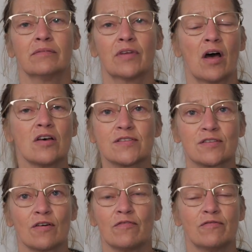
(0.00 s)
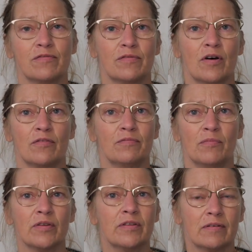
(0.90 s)
task of
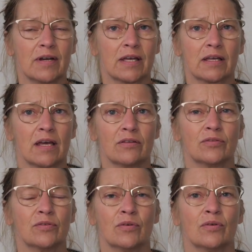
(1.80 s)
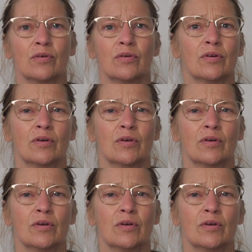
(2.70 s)
mothering, and to